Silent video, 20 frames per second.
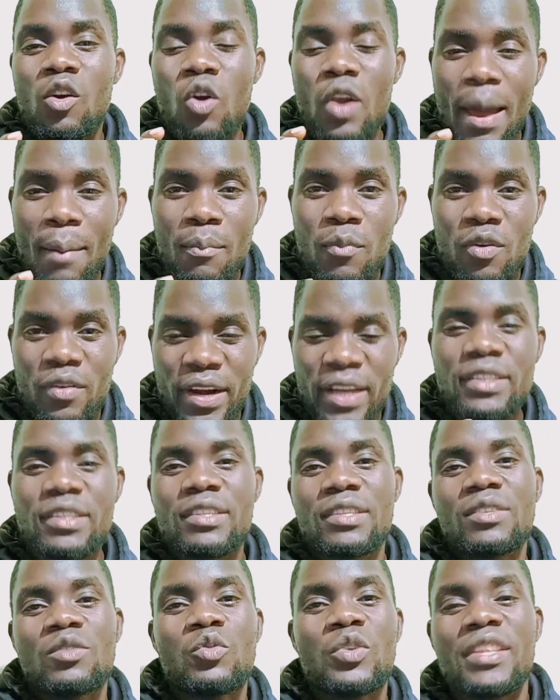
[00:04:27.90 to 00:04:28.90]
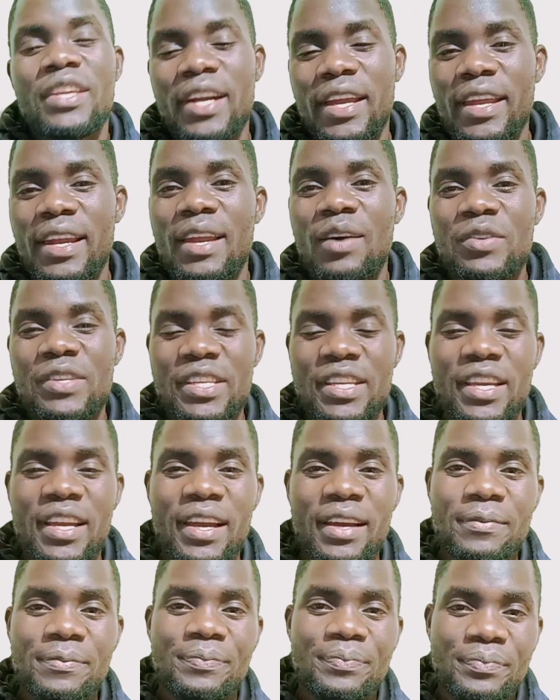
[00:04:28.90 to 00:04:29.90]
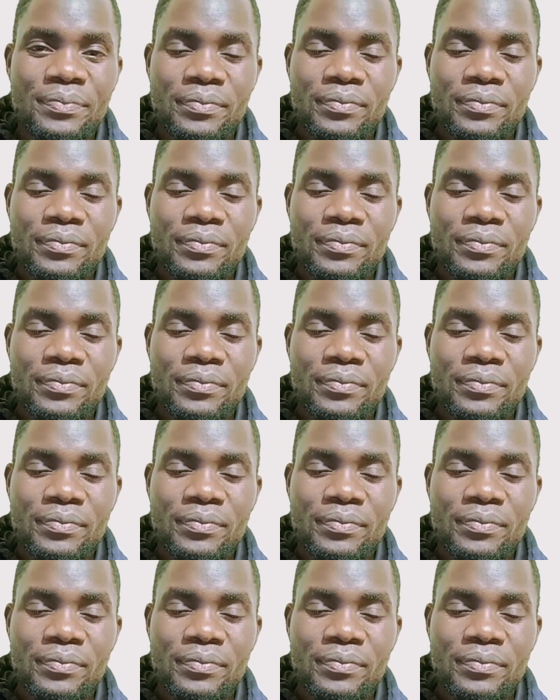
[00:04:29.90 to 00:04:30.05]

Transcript: collaborate with Raila Odinga